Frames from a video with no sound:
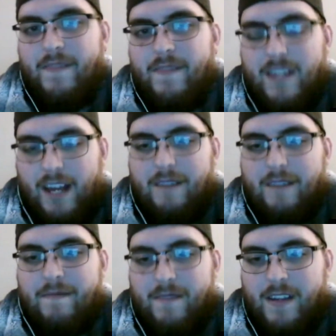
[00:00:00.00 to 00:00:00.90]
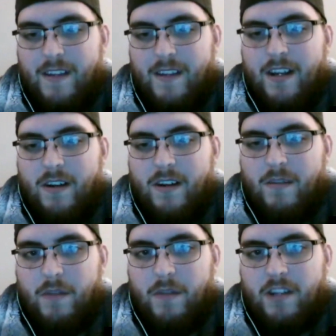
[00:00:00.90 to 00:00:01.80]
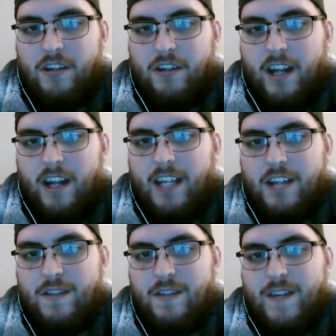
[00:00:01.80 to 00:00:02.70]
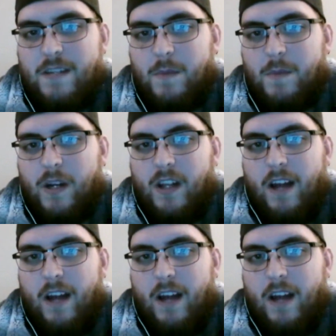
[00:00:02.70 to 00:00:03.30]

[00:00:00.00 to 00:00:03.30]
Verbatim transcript: put maple syrup in. Where they took Johnny Cash. Sixty-one minute